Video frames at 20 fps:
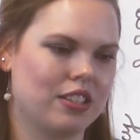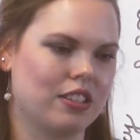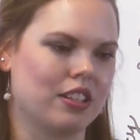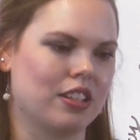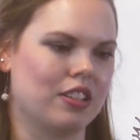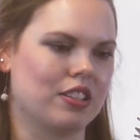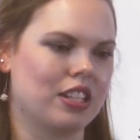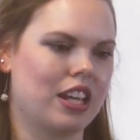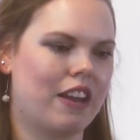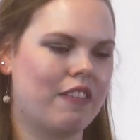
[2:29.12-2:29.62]

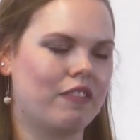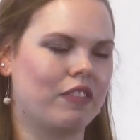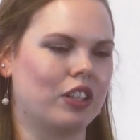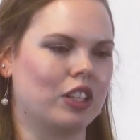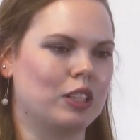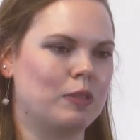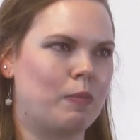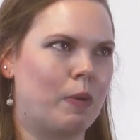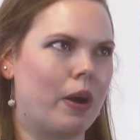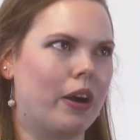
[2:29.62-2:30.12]
there's that
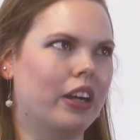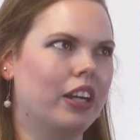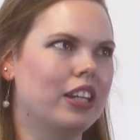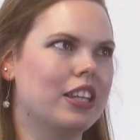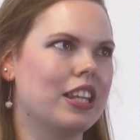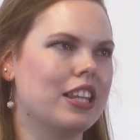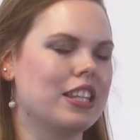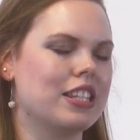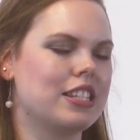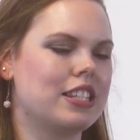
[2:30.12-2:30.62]
first bar, and
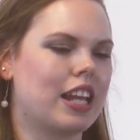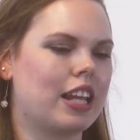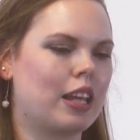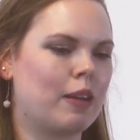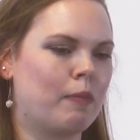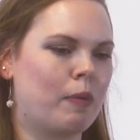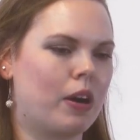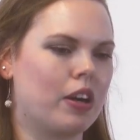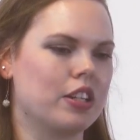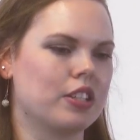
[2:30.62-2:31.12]
then the
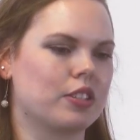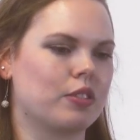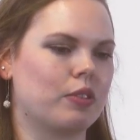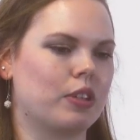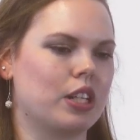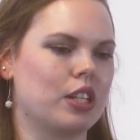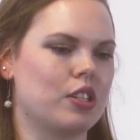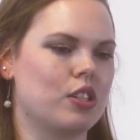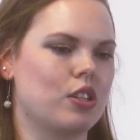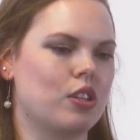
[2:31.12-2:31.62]
second bar is
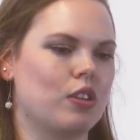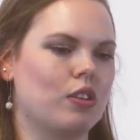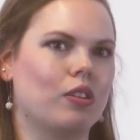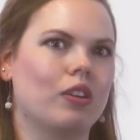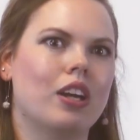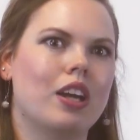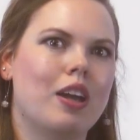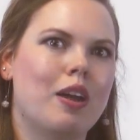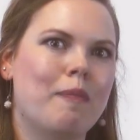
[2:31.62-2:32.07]
going to